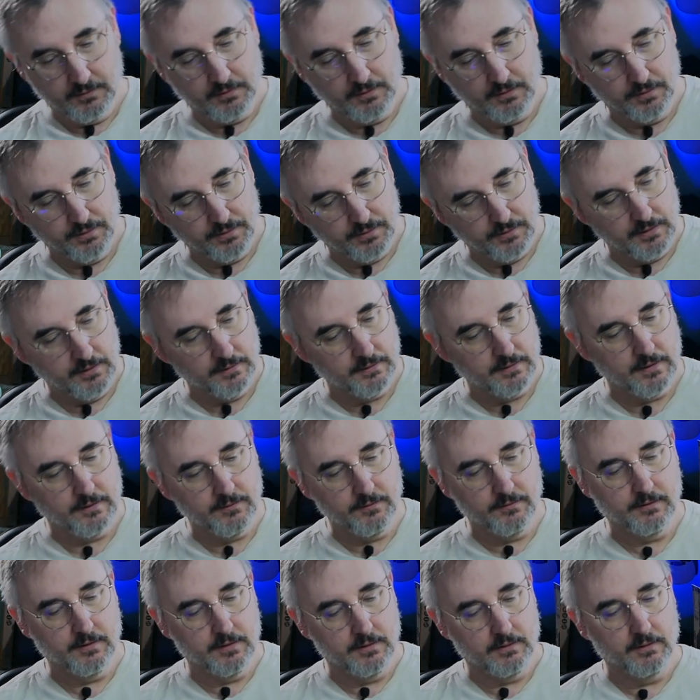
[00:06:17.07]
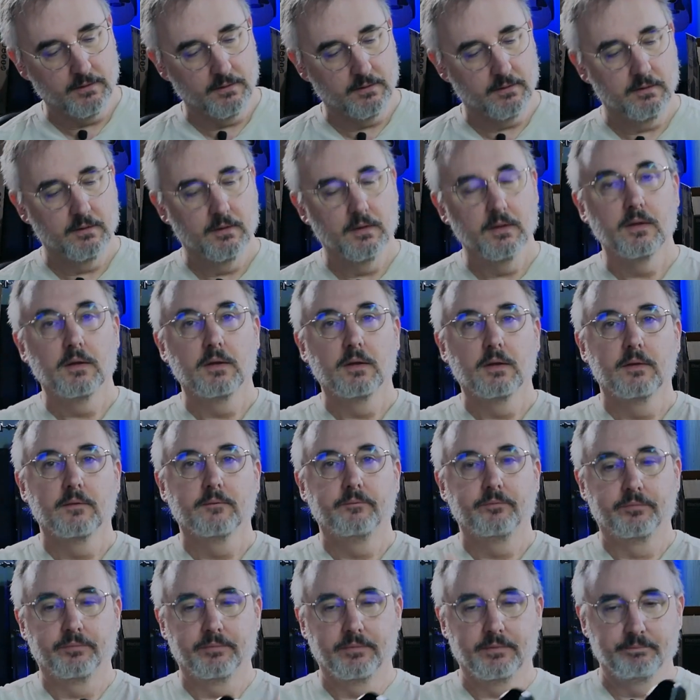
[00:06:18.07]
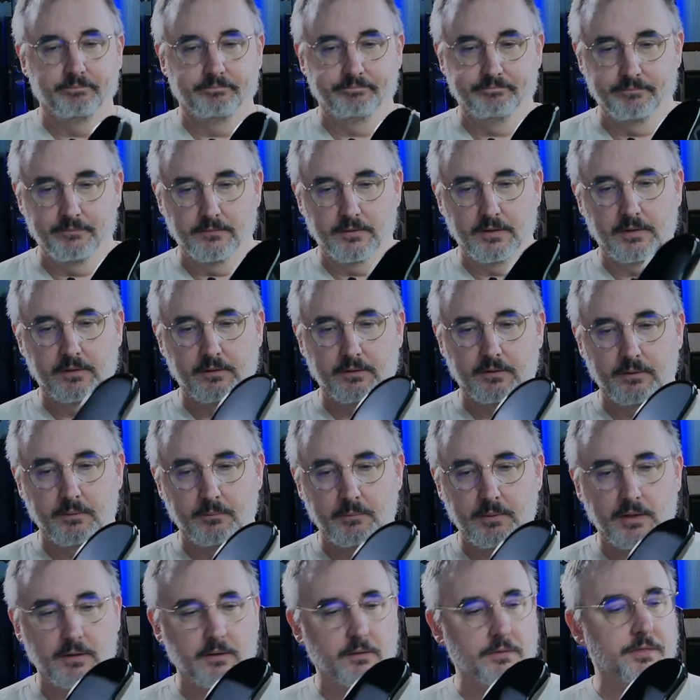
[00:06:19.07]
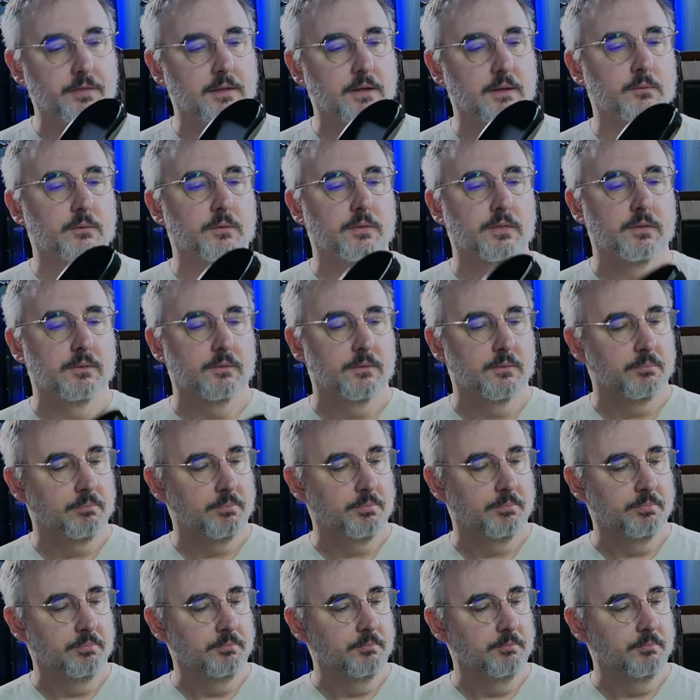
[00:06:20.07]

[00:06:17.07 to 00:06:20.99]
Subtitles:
I think that's it. The metal thing with the